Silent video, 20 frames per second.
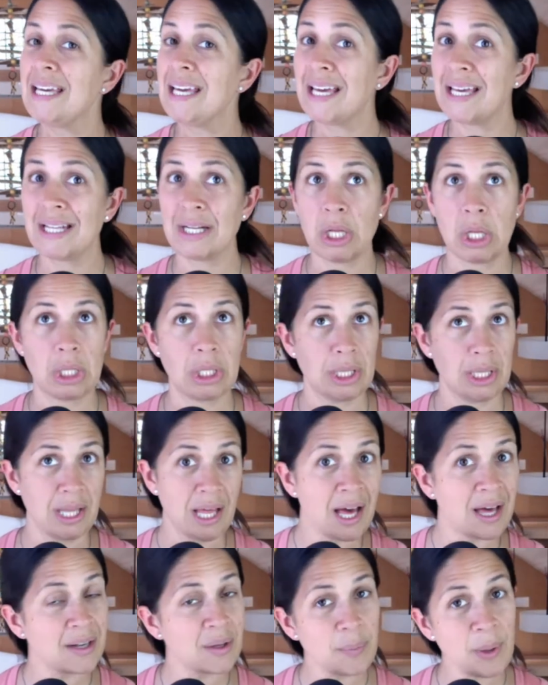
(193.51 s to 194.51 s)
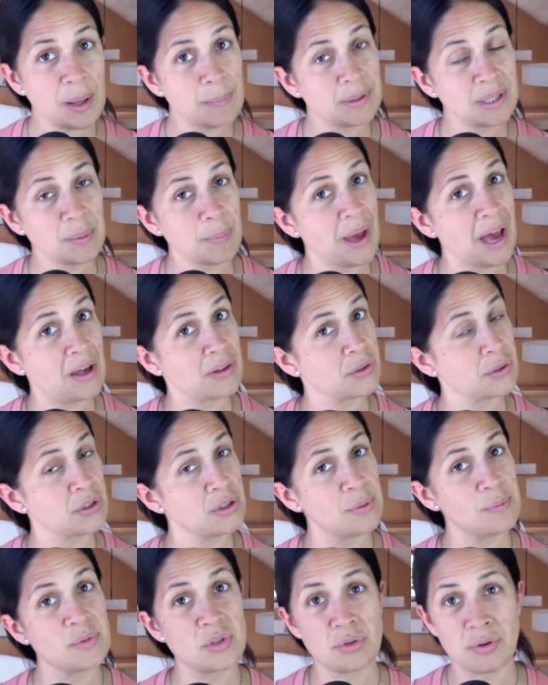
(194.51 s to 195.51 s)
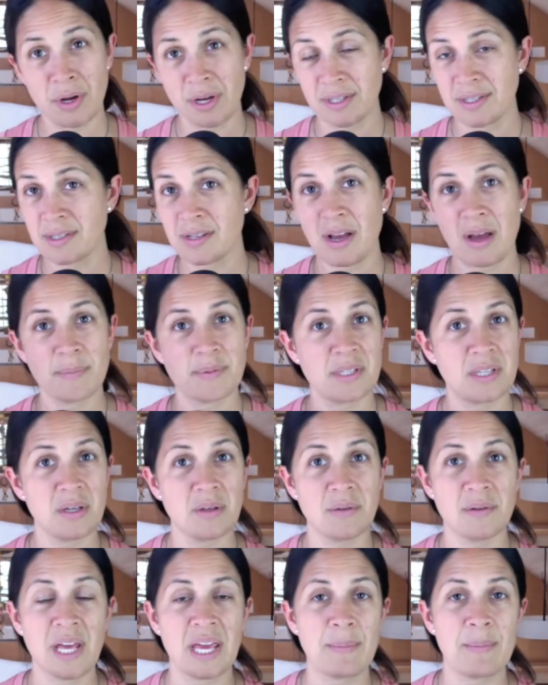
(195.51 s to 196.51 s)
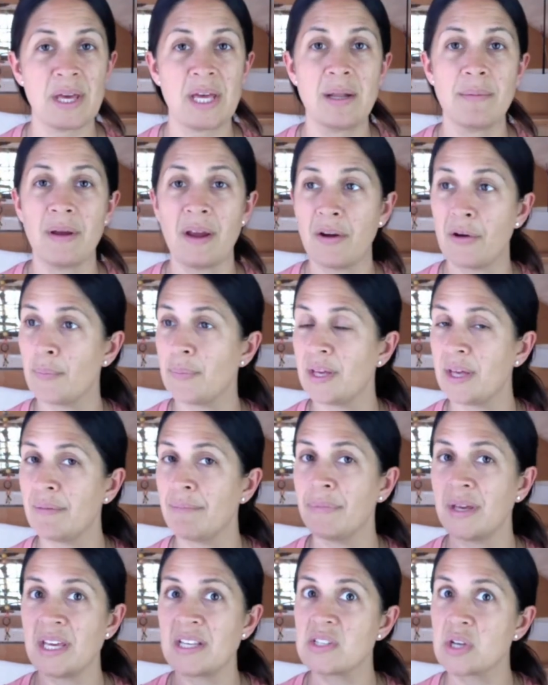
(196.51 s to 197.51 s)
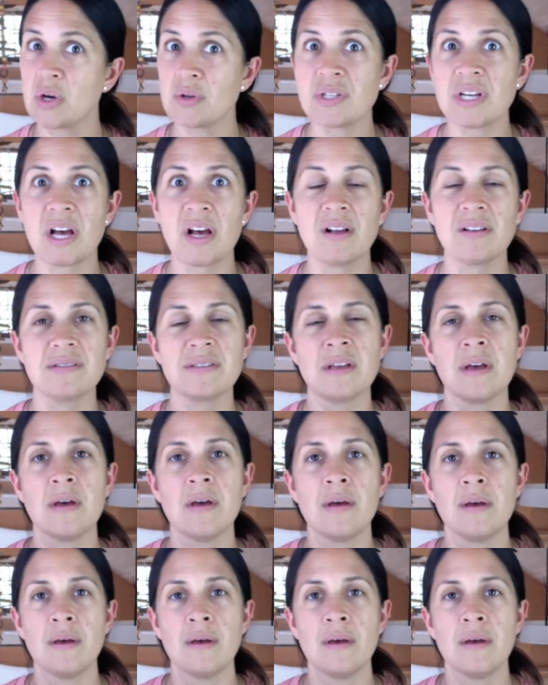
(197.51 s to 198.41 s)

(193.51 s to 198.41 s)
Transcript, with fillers: in a lot of public bathrooms, truck stops, you name it, Airbnbs, hotels.